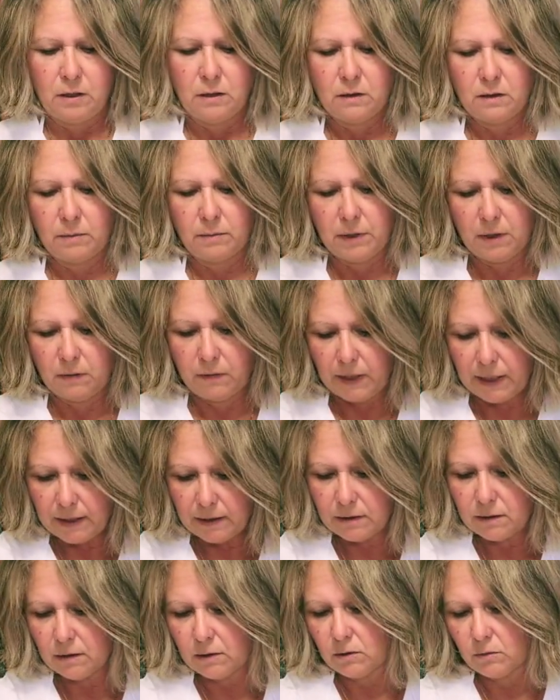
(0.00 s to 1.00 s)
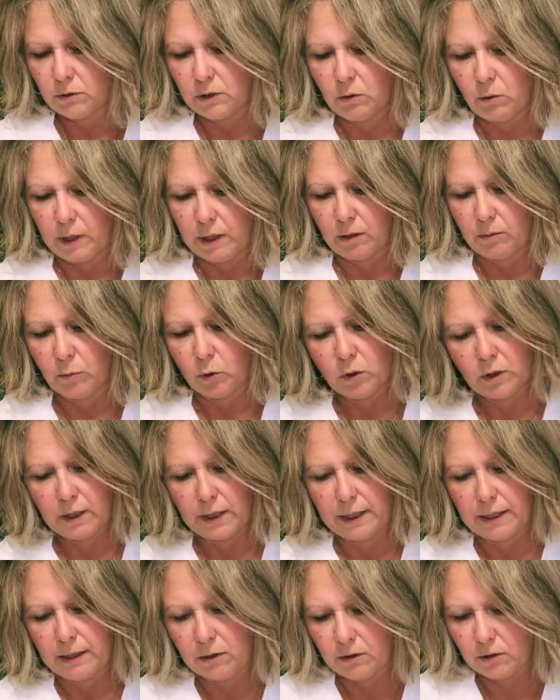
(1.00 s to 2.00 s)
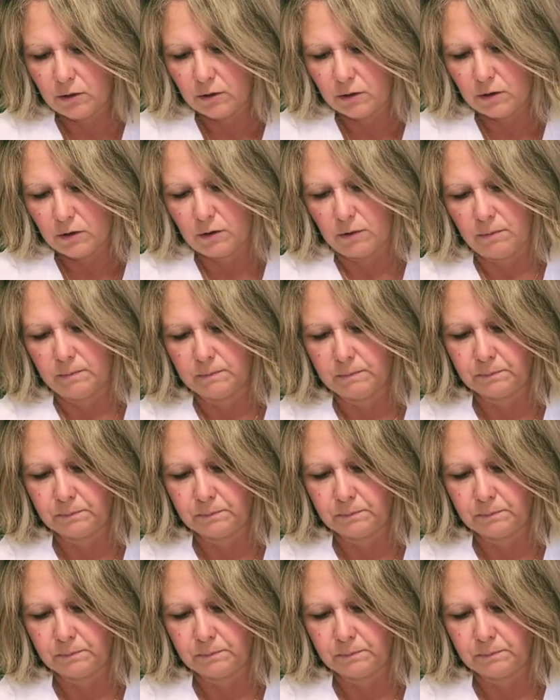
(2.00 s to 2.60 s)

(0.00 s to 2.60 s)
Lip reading: Some of the vases require more layers.